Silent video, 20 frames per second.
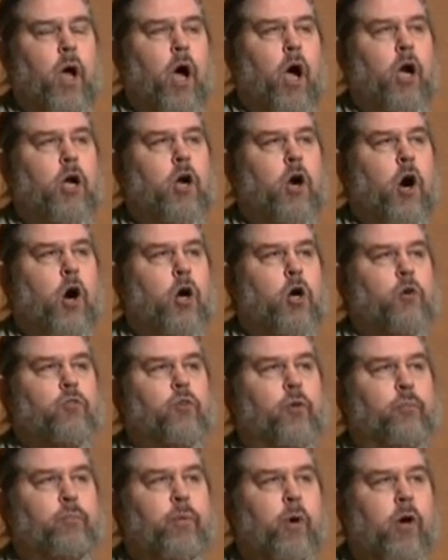a
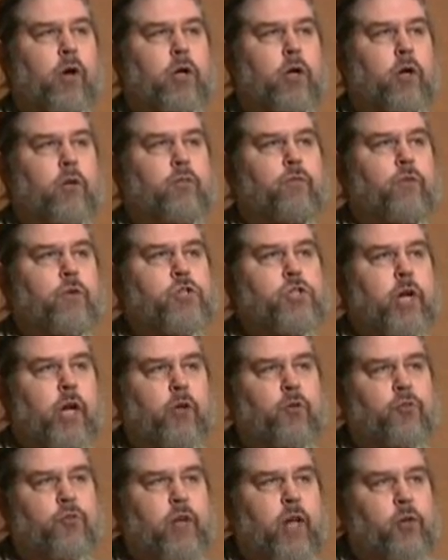carnival barker for
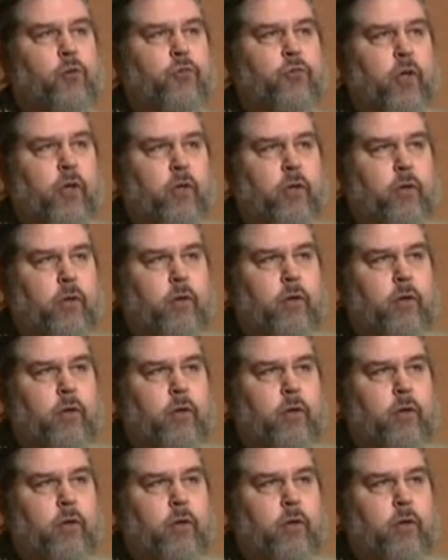J. Snelson.